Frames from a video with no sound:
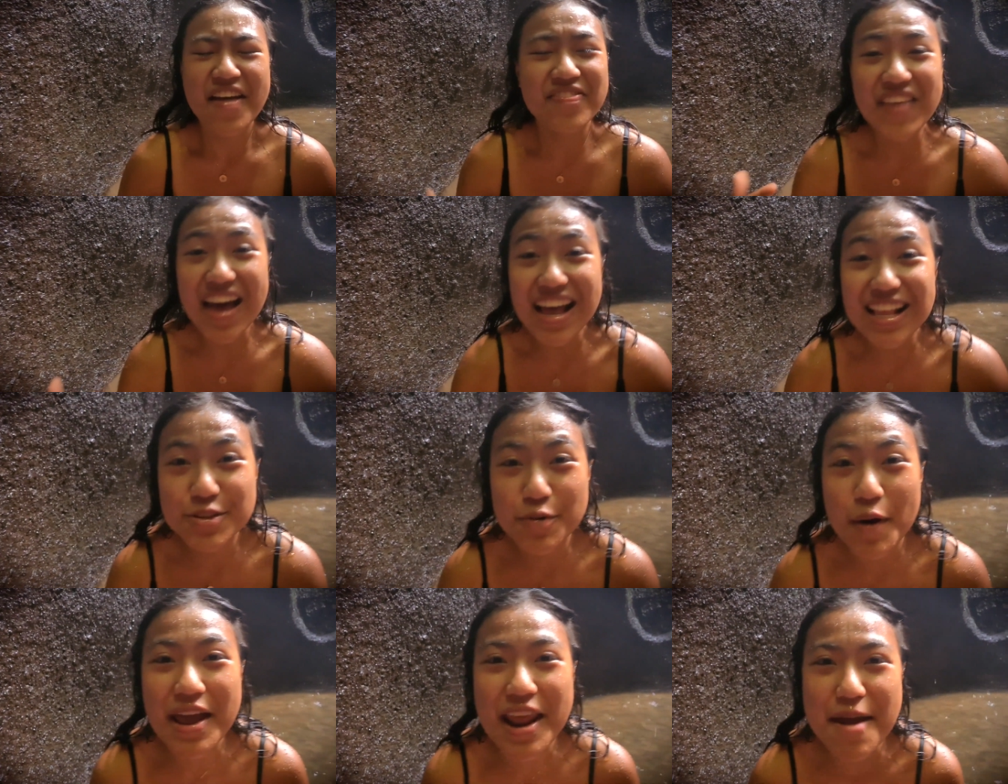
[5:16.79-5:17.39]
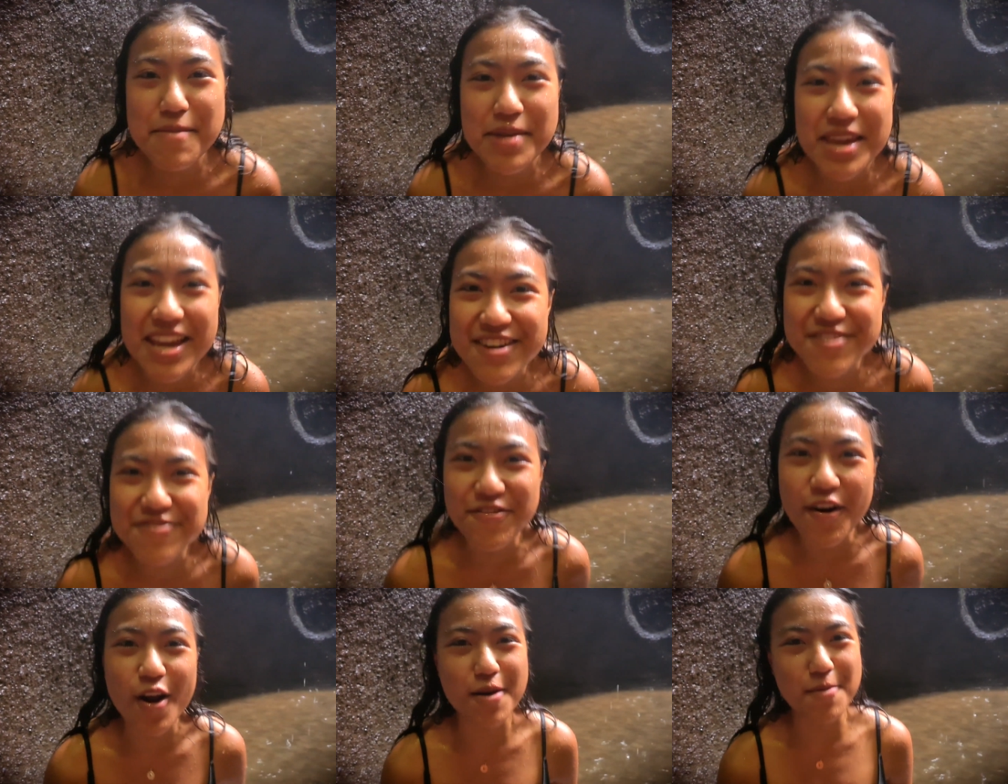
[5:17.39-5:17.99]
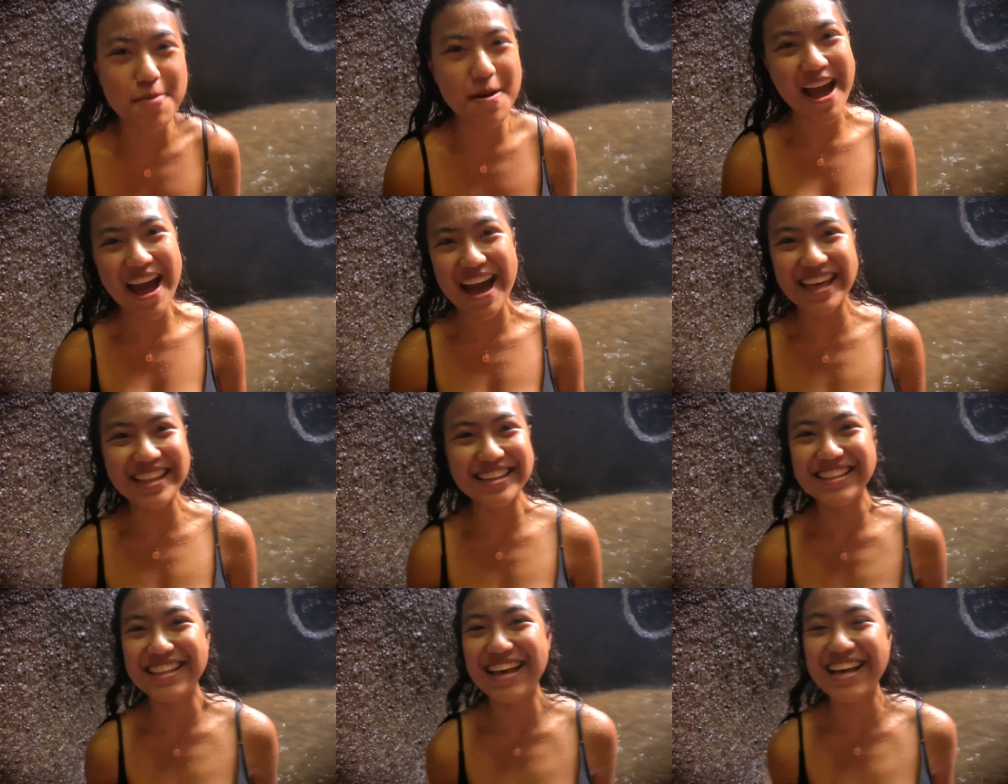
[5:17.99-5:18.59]
That's what I'm here for,
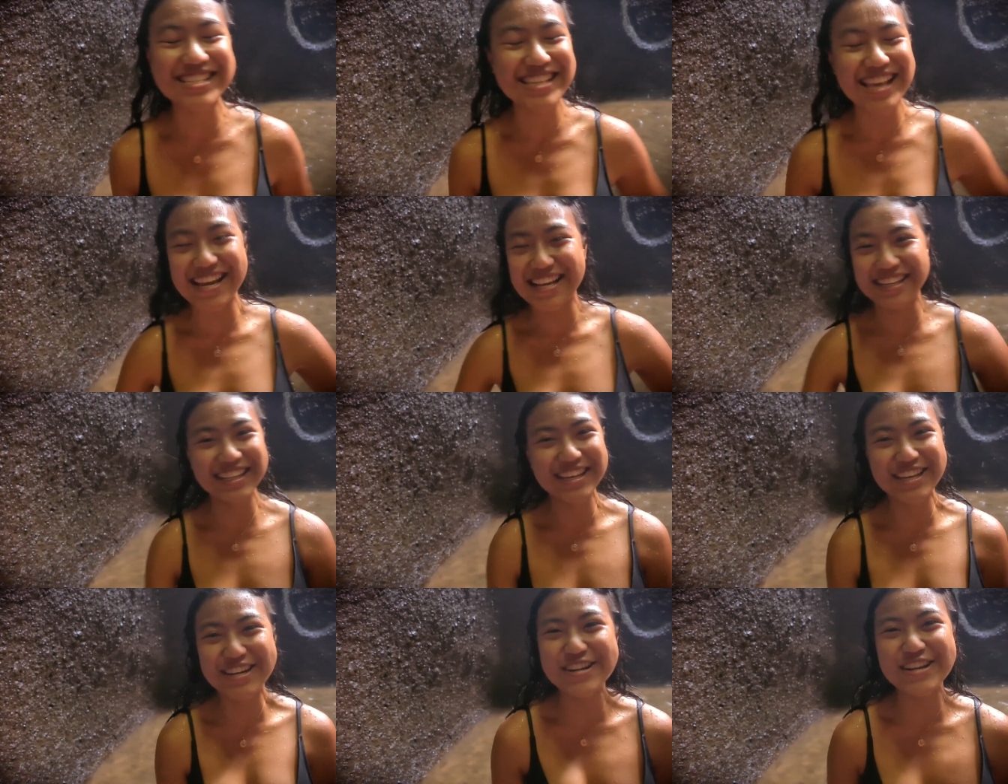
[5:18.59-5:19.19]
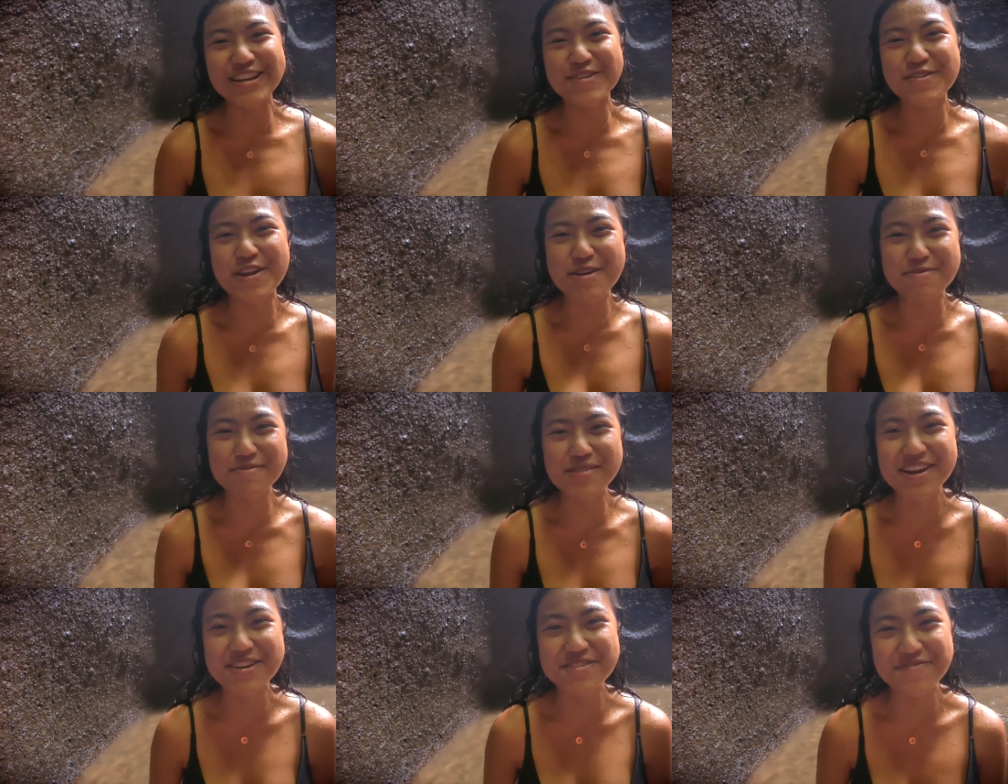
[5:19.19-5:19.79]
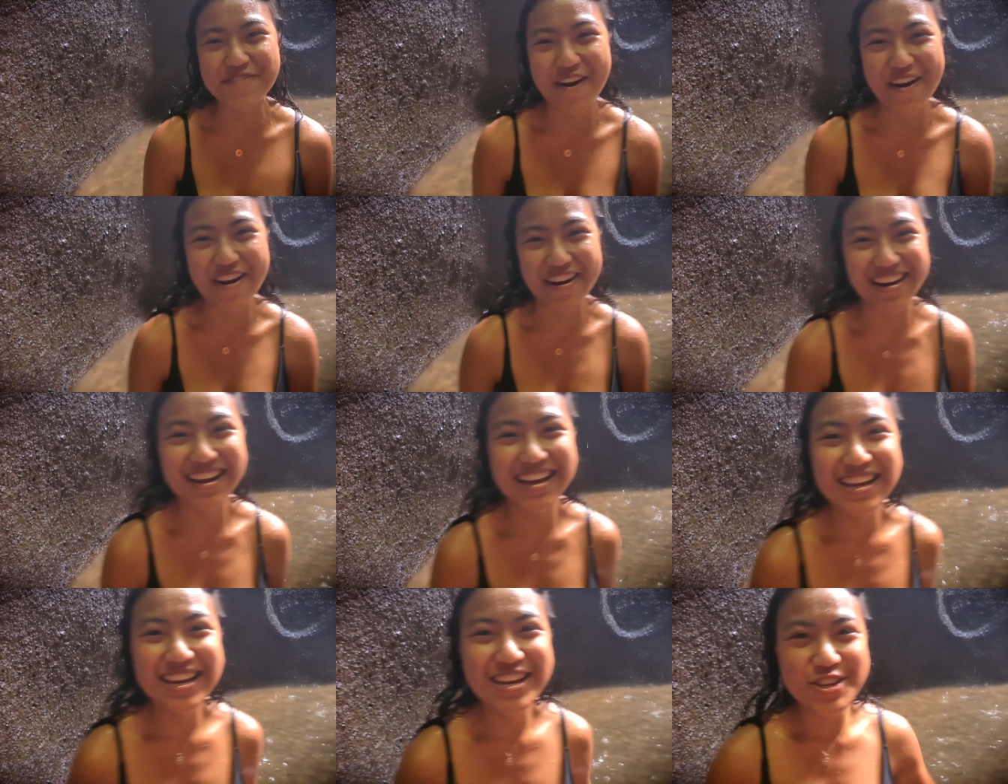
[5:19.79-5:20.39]
man. That's like literally what I'm here for.
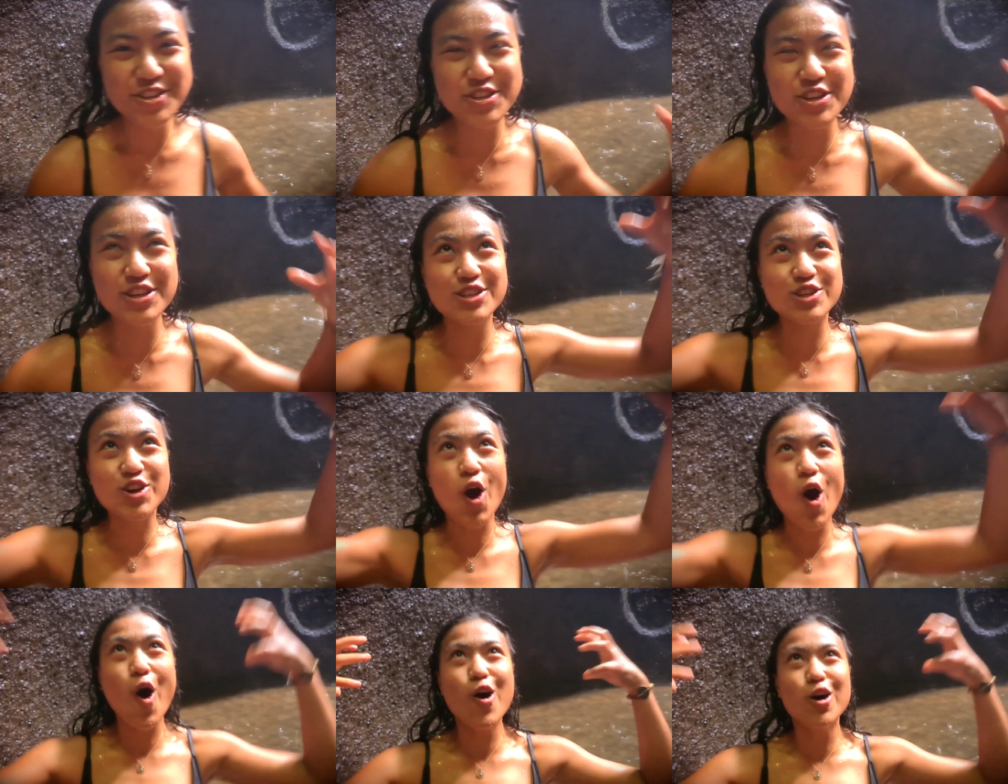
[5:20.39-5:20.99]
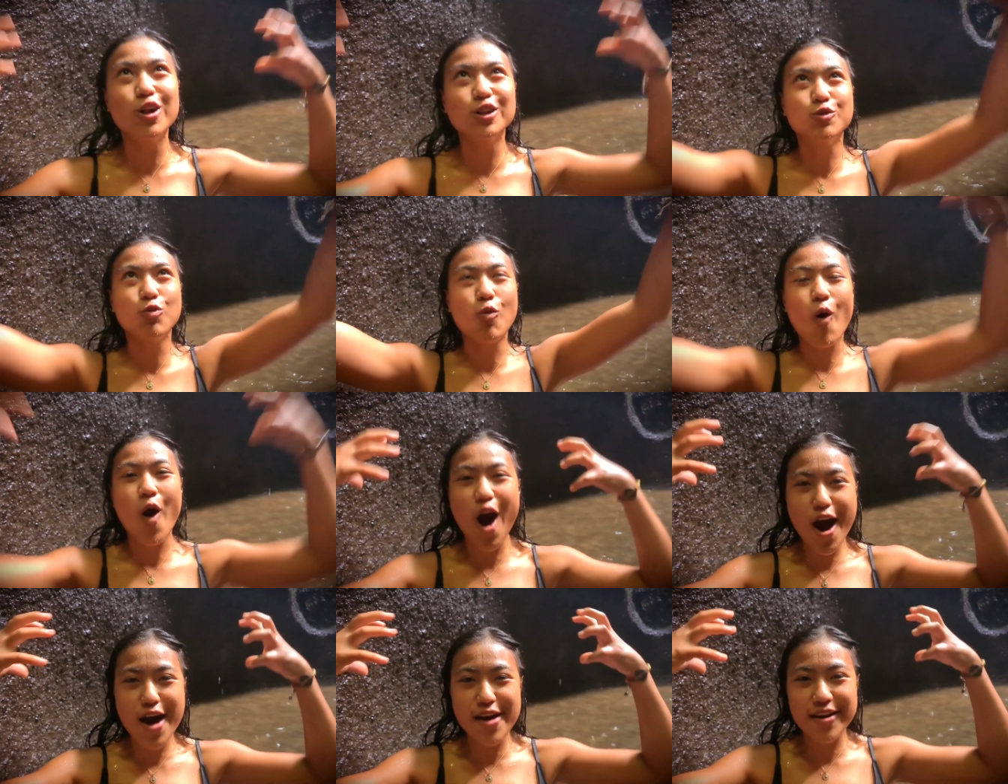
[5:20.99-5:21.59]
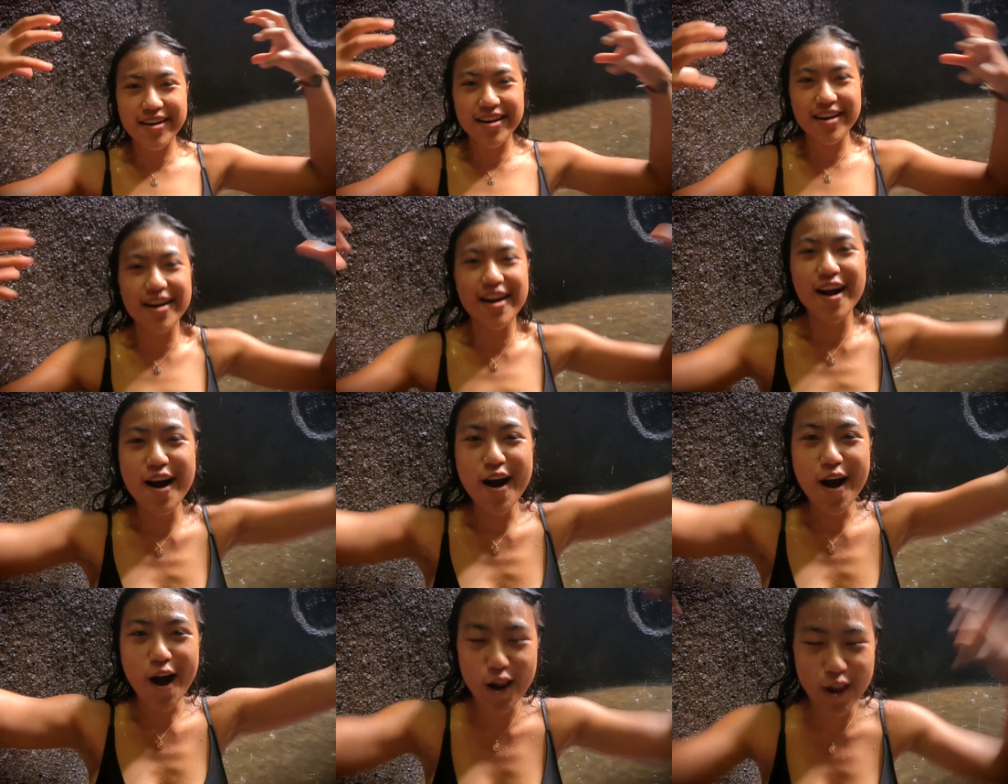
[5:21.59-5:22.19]
This cold water
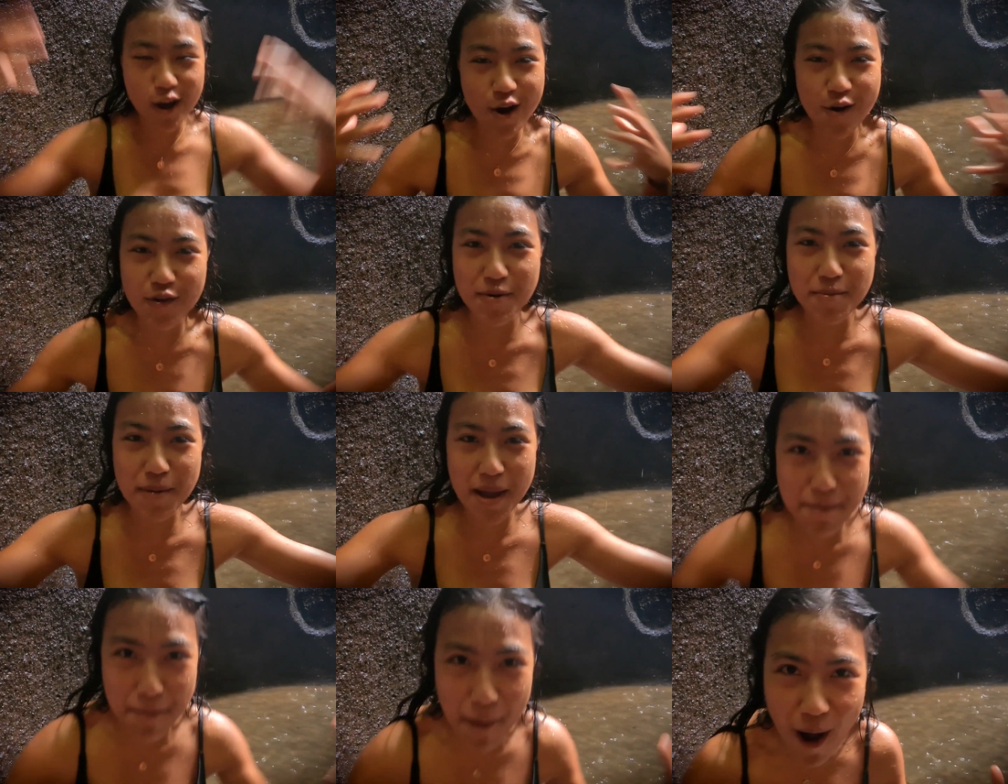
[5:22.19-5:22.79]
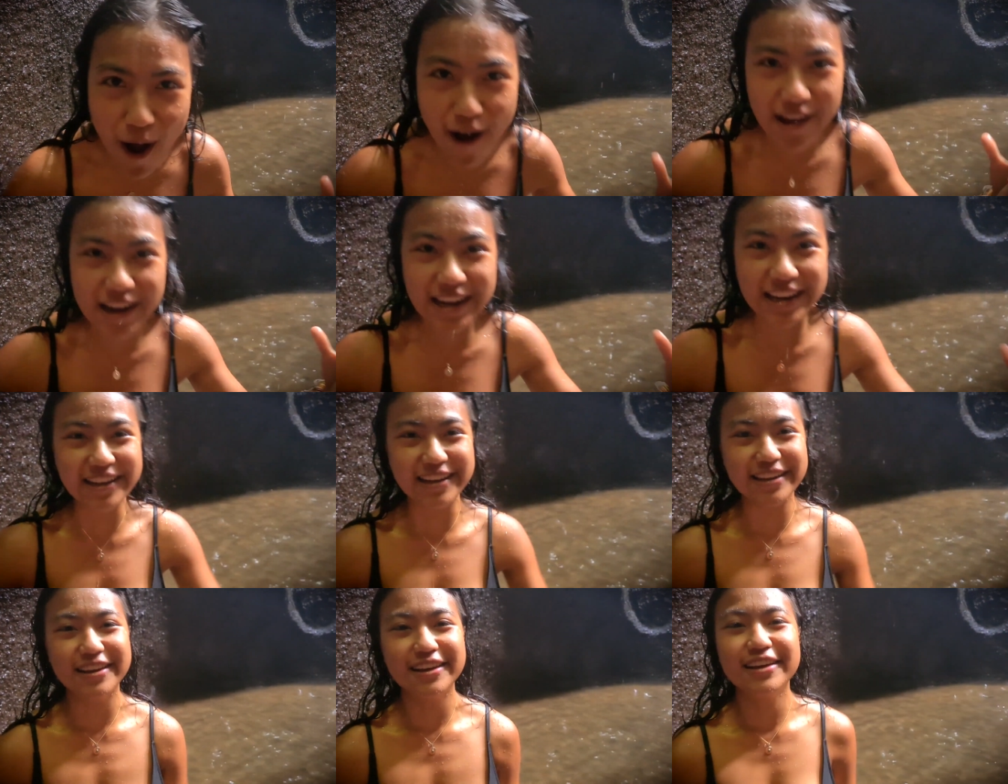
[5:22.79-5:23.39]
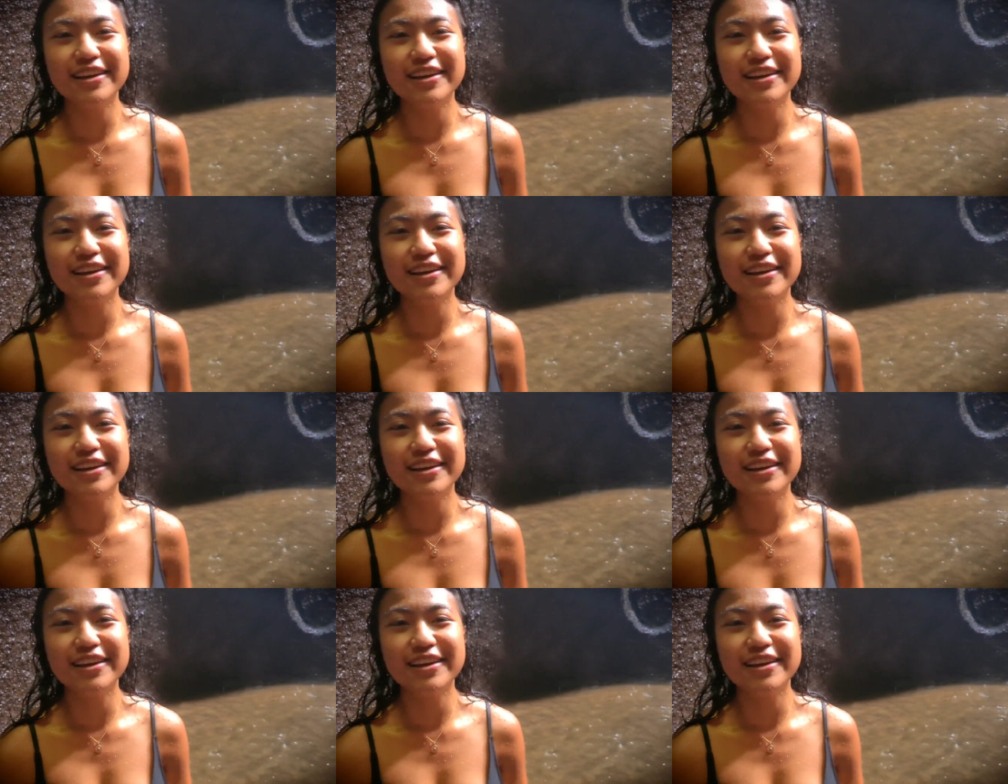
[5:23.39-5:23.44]
all over my body.